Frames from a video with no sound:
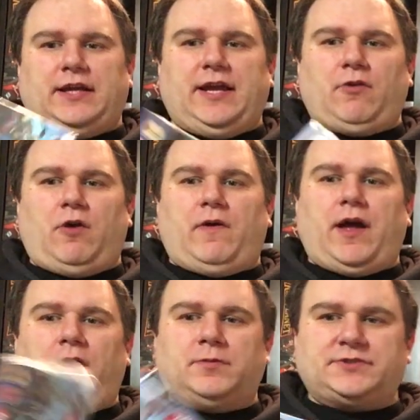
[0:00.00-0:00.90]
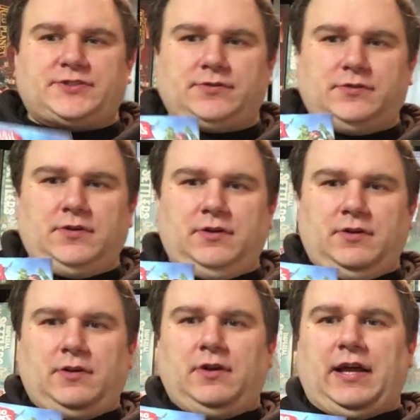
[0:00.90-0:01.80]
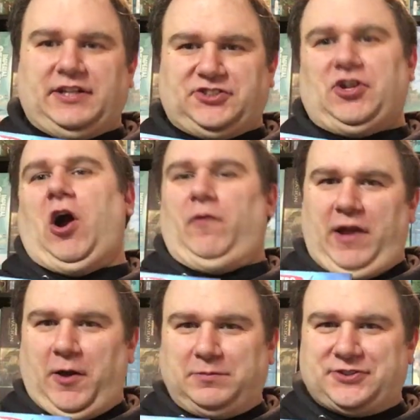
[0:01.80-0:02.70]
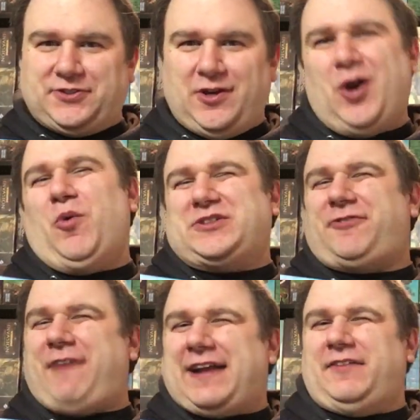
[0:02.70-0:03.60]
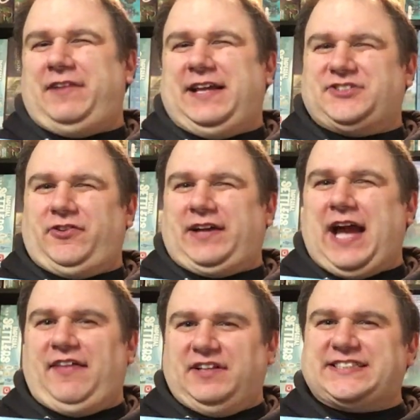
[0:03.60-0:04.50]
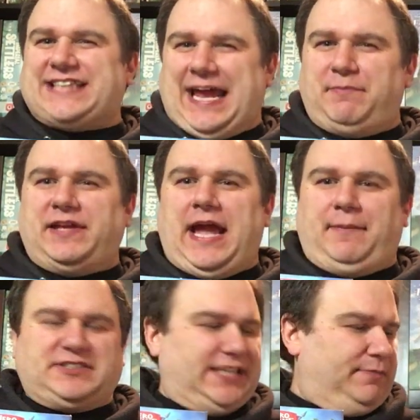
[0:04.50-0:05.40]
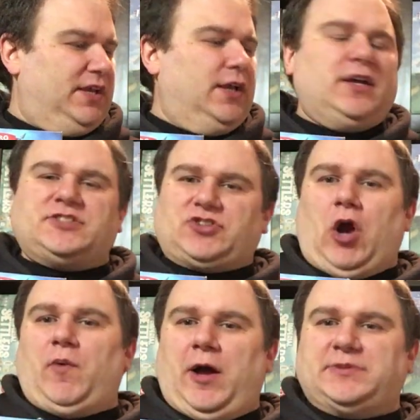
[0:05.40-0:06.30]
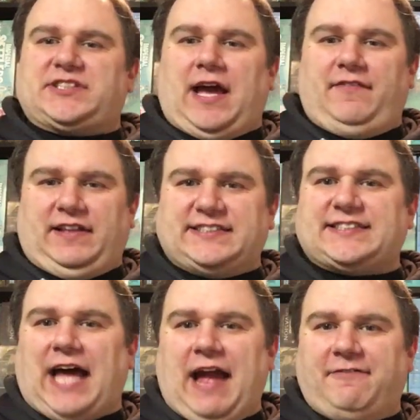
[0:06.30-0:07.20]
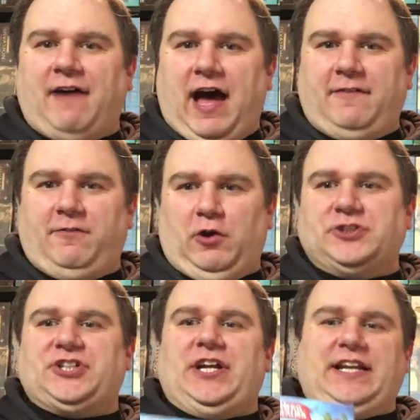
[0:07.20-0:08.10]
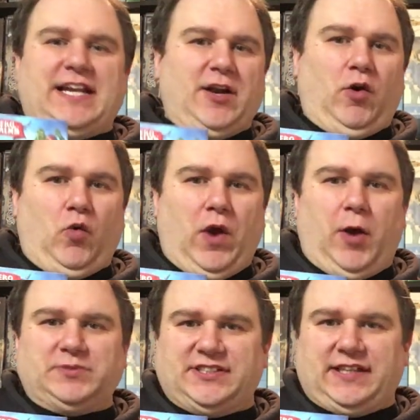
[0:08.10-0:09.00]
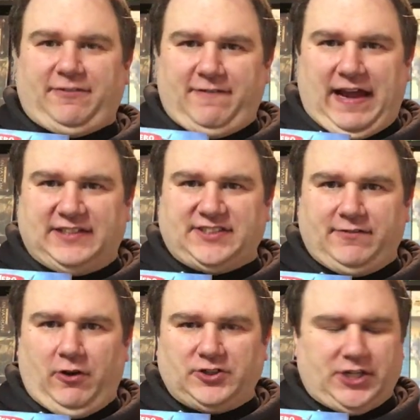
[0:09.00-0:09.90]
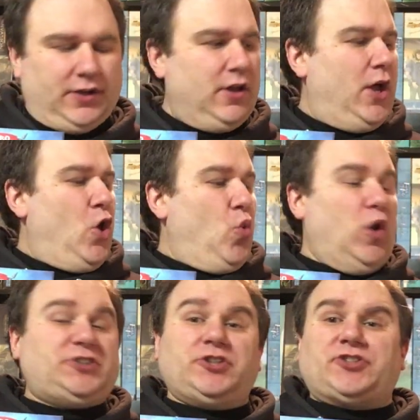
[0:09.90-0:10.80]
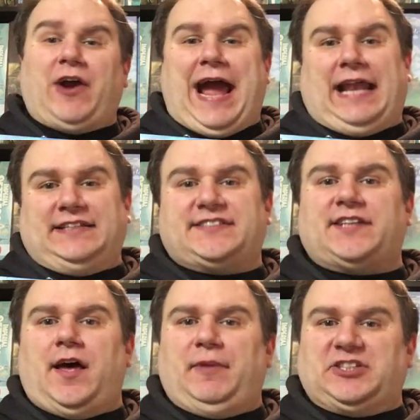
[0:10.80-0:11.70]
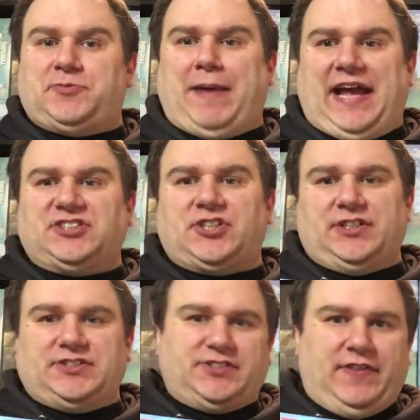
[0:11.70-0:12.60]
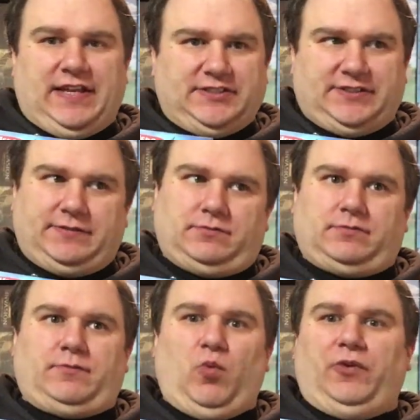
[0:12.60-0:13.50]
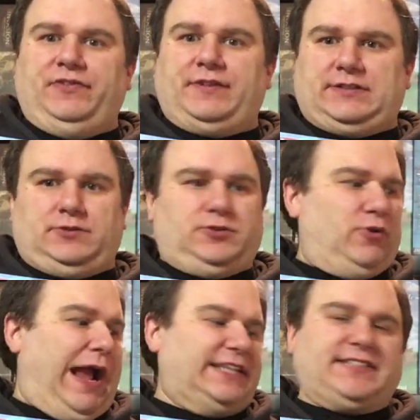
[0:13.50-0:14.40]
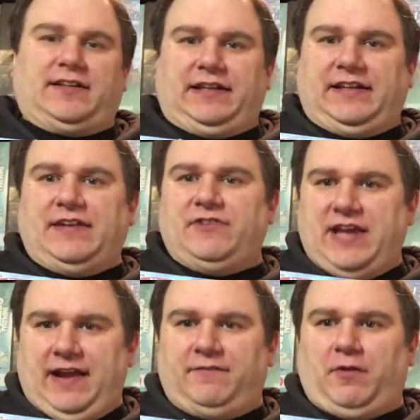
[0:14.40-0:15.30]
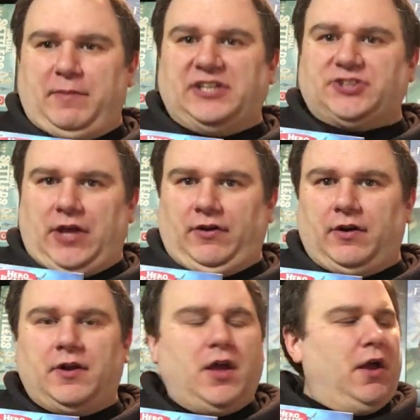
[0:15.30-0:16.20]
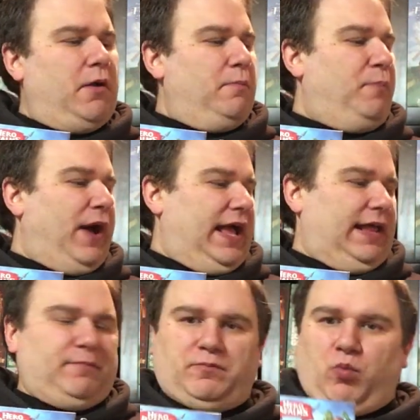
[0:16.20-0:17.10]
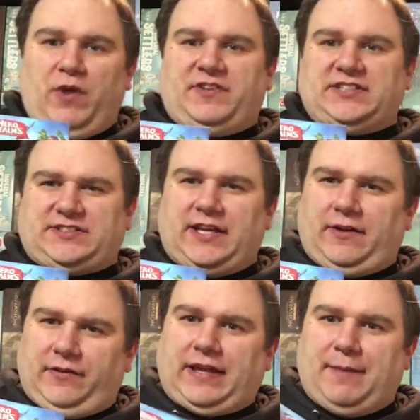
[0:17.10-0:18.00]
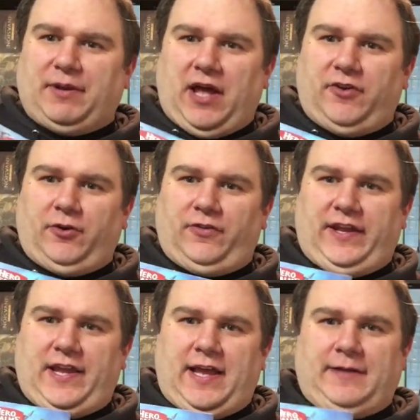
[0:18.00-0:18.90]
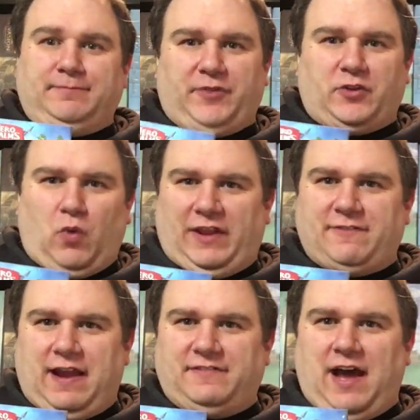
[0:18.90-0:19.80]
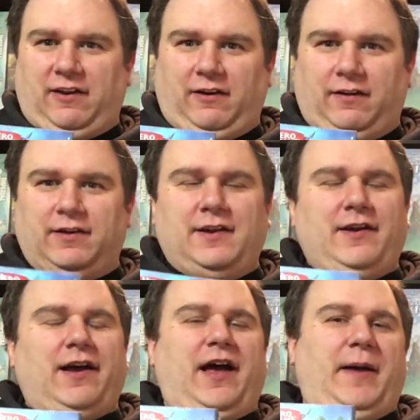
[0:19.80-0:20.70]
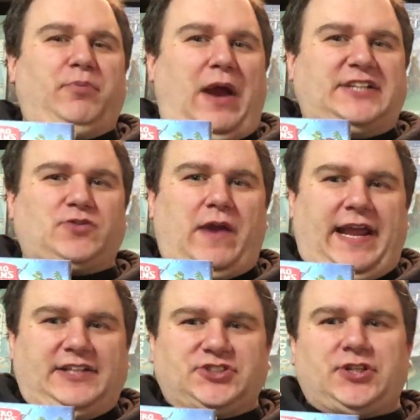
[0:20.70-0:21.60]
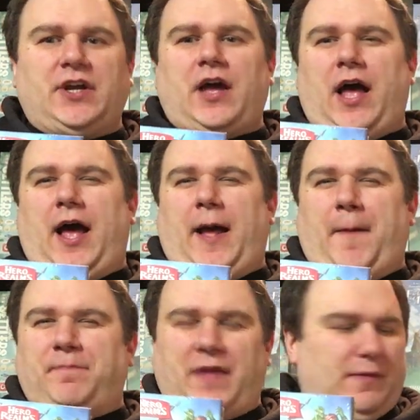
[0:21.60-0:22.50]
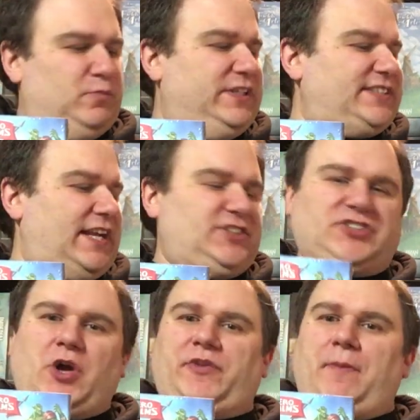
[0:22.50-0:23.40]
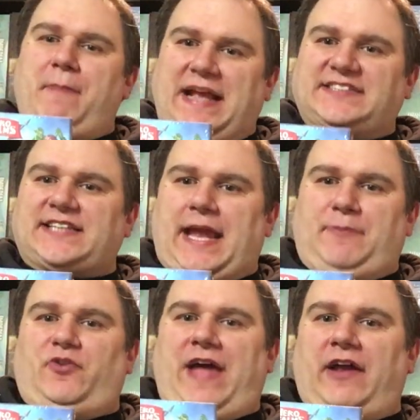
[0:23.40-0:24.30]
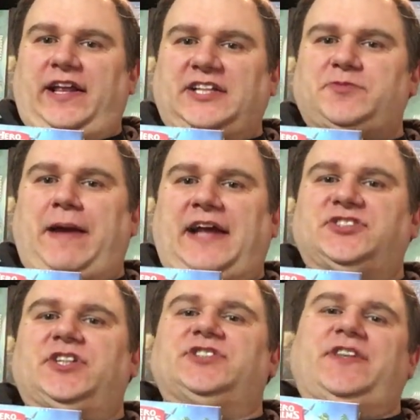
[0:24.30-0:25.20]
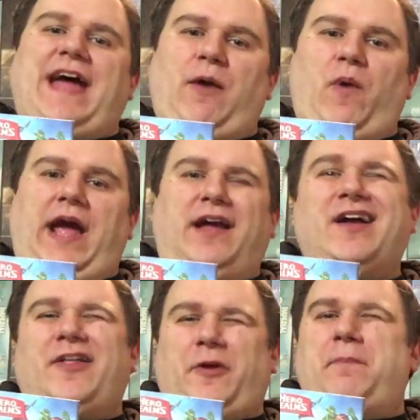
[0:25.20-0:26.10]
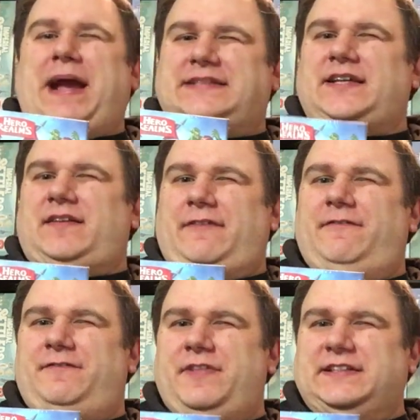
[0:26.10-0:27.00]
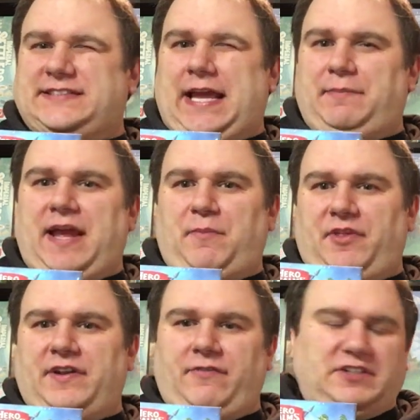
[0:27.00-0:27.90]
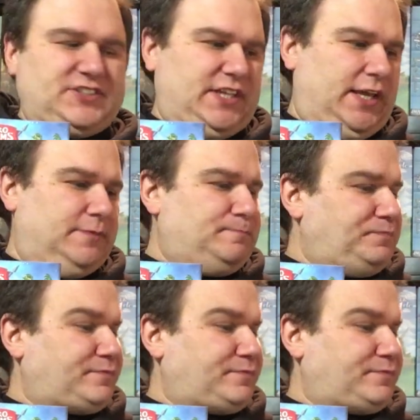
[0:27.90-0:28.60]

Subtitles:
Hero Realms and Star Realms, which effectively is the kind of the same game, except Star Realms is kind of the sci-fi version and Hero Realms is the fantasy version. Once you start adding some expansions, these will drastically deviate from each other. But with just keeping it under the $25 price range, I decided to just go with the base games without any expansions, and that way they're basically the same game with a different skin.